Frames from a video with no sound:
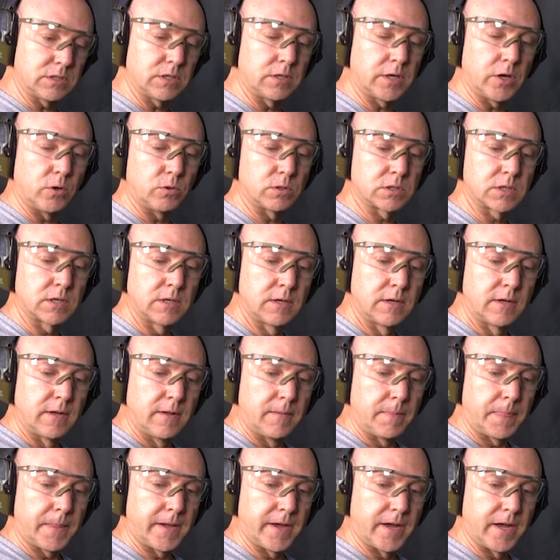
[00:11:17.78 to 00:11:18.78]
to note,
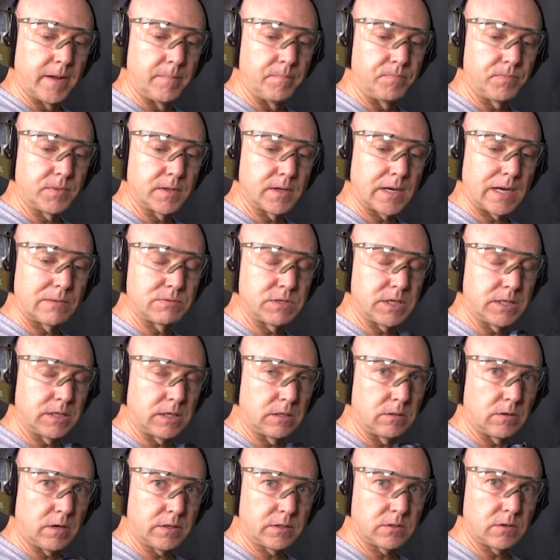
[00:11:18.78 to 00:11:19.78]
I've seen a
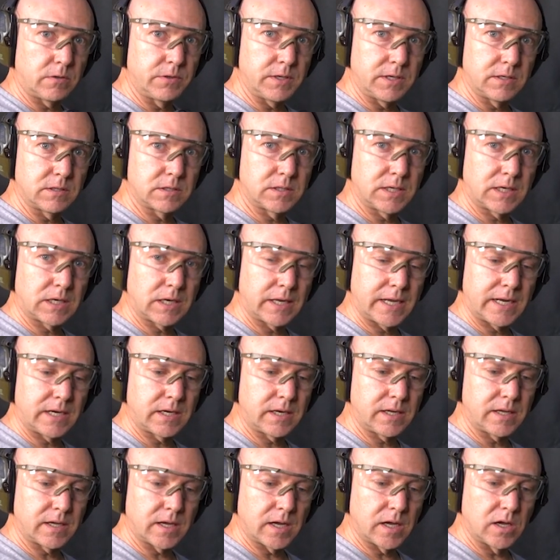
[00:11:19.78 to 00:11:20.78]
lot on the internet
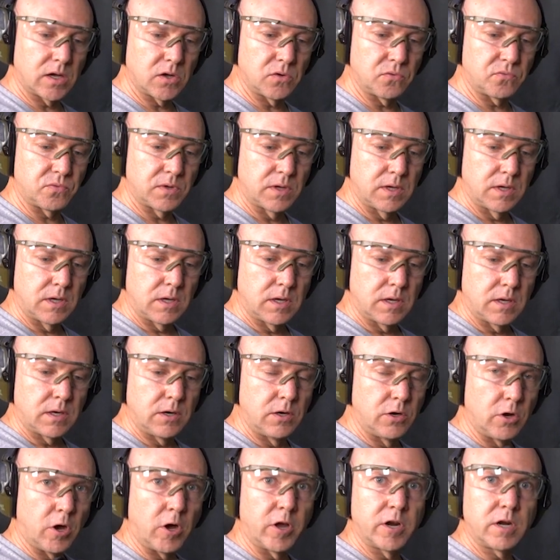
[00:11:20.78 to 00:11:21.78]
lately of
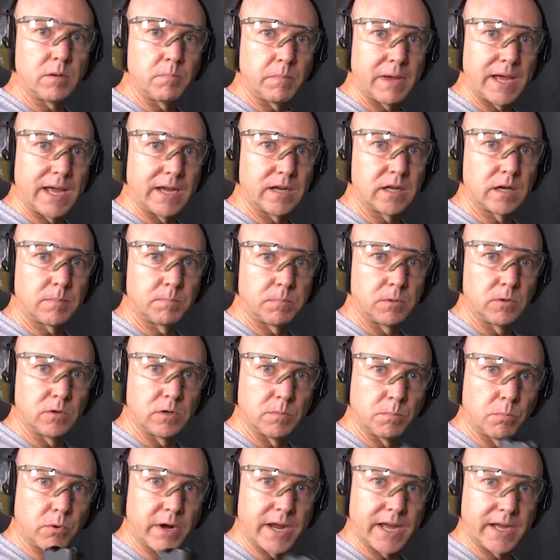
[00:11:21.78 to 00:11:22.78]
non-mag up
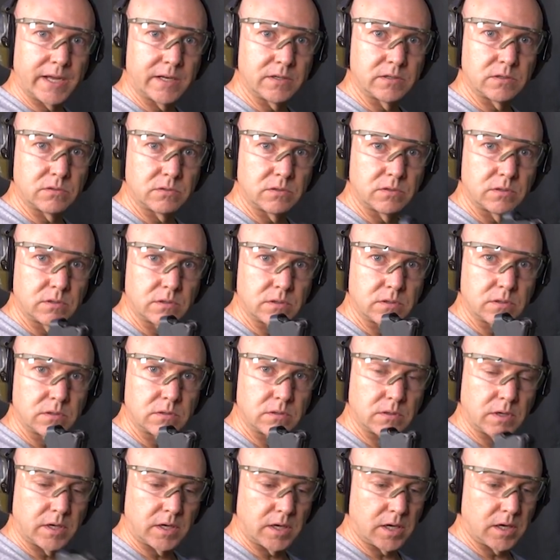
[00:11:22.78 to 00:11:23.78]
Lula brand
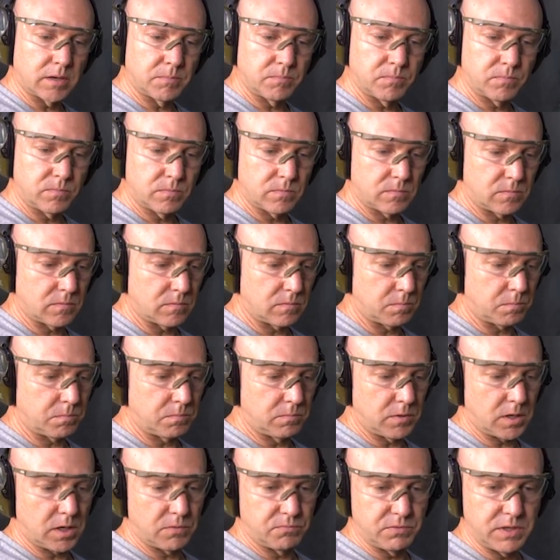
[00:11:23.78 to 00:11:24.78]

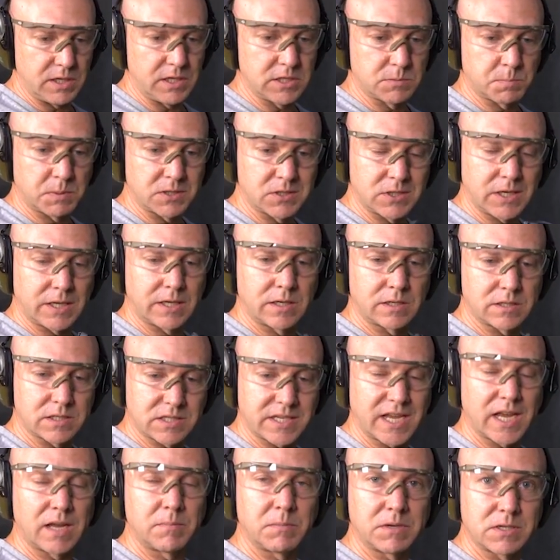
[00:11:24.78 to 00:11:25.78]
of these particular
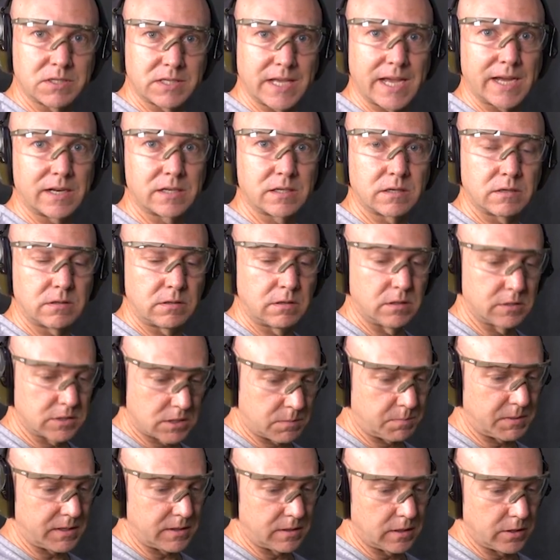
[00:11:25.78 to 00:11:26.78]
same exact
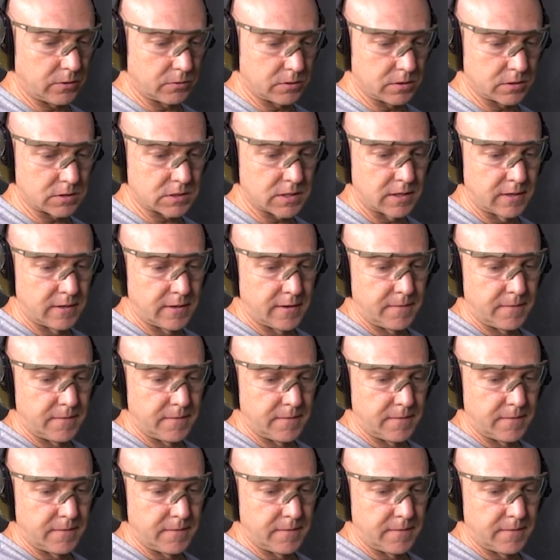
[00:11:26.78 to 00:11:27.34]
speed loaders.